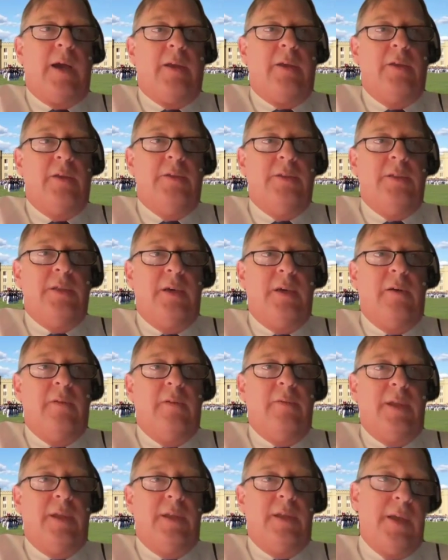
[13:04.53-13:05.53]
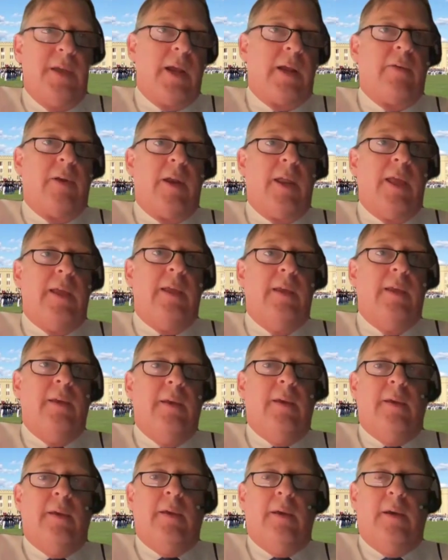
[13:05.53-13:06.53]
values of integrity,
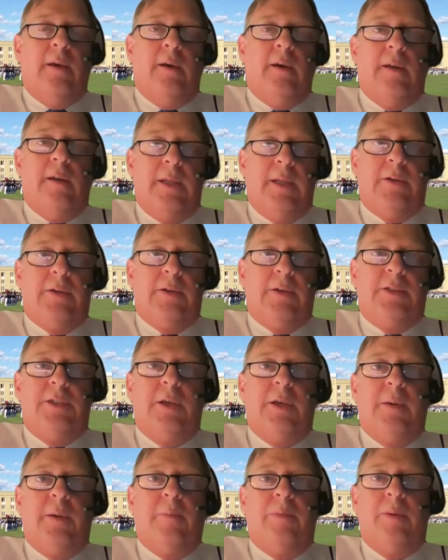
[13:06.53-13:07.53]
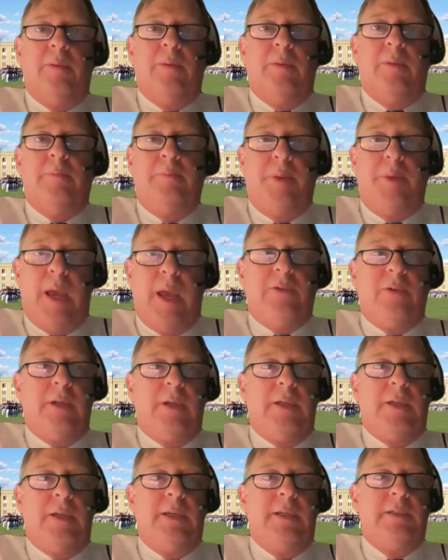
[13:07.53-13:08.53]
leadership,
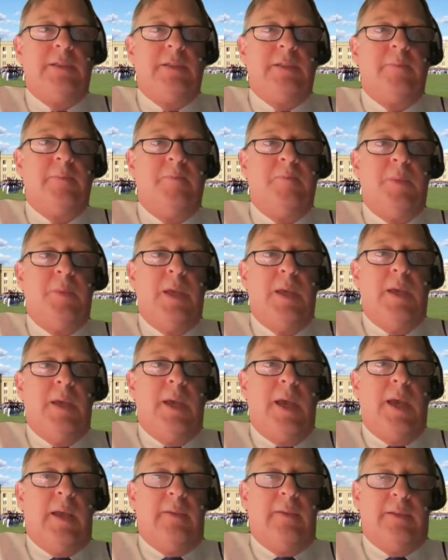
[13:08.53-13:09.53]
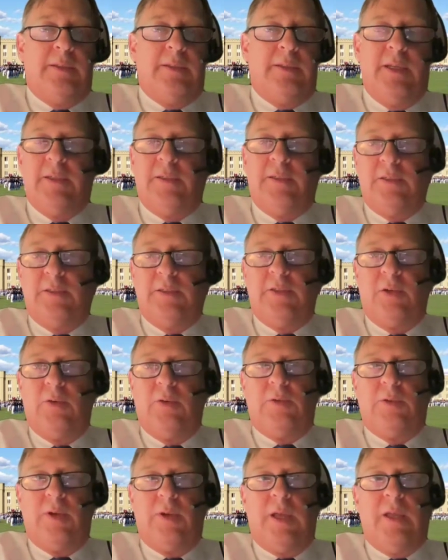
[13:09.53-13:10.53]
patriotism, and the citizen
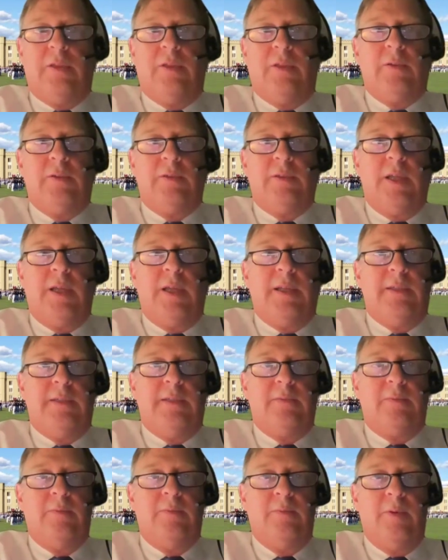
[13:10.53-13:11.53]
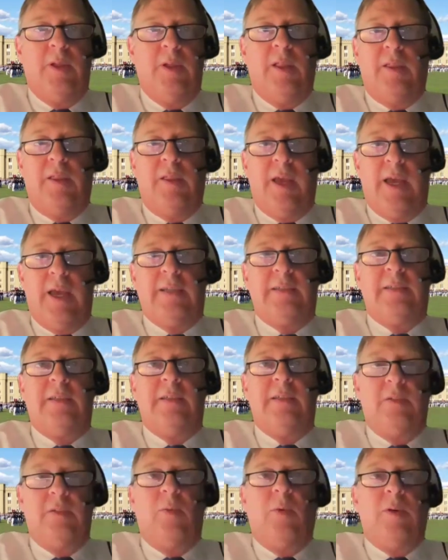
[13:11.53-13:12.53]
soldier ethos that is really the
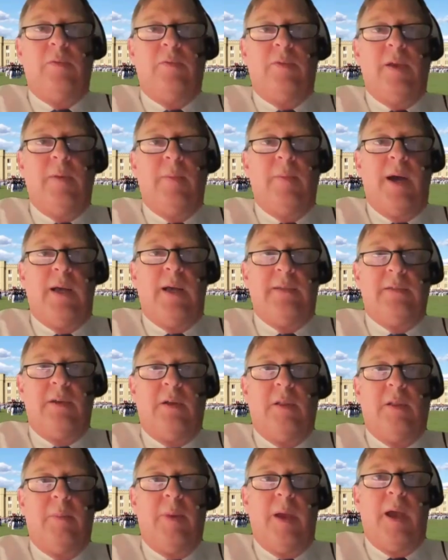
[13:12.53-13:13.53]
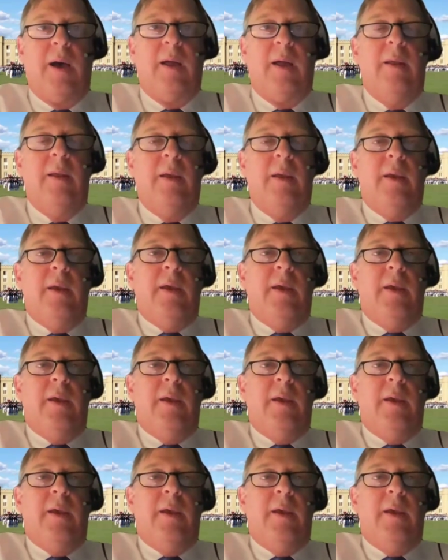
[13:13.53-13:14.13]
essence of what VMI is all about.